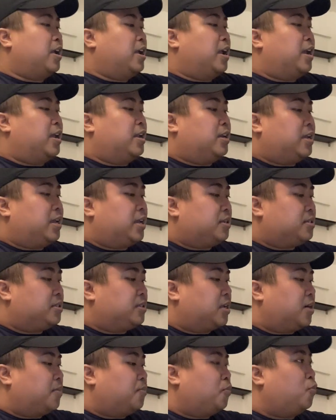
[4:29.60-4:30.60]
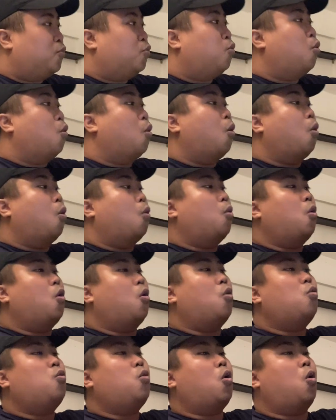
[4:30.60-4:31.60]
And next up,
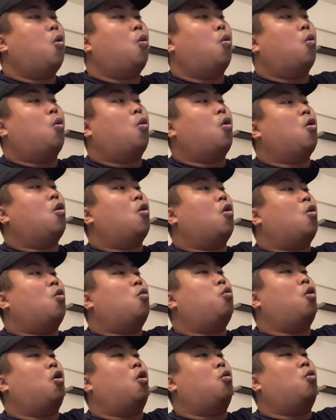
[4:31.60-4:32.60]
whoa, whoa, whoa, whoa,